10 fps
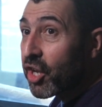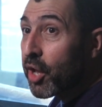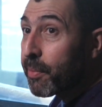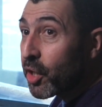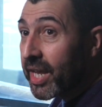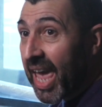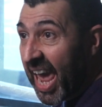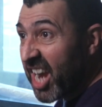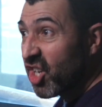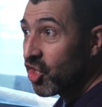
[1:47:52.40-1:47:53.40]
the
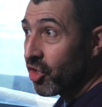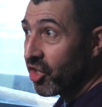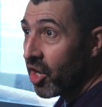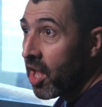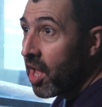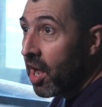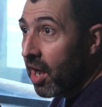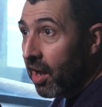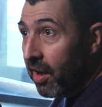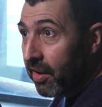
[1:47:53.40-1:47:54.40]
communication,
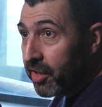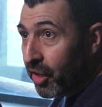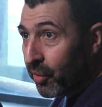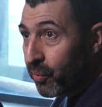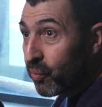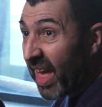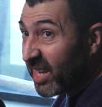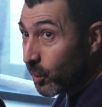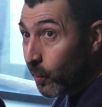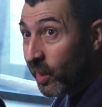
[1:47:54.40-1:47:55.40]

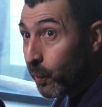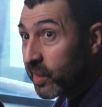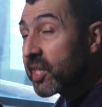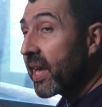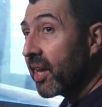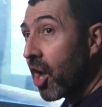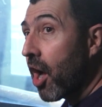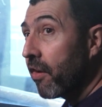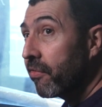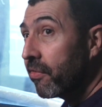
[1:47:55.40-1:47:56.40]
that's really what's taken
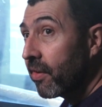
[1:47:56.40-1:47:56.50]
off.